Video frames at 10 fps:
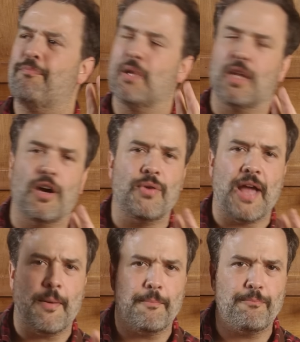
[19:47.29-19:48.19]
blown
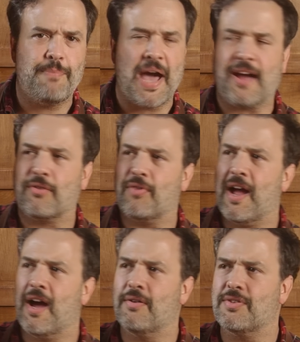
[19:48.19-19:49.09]
out
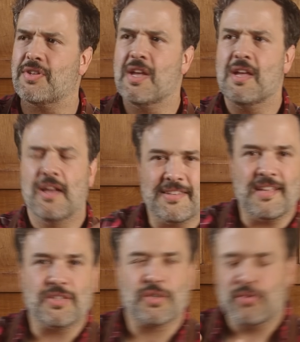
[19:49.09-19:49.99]
backgrounds, this
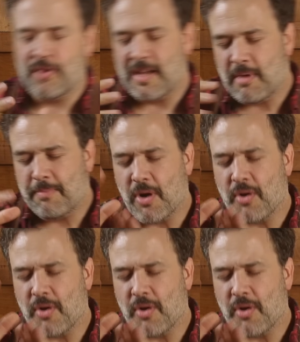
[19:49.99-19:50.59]
nice creamy